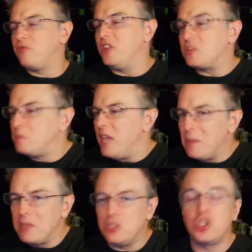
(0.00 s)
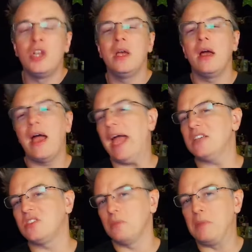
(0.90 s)
this image
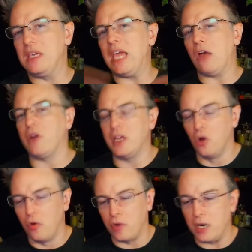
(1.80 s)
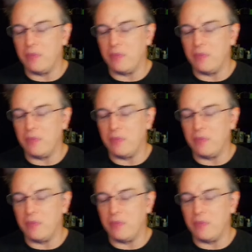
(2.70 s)
has to be carried over.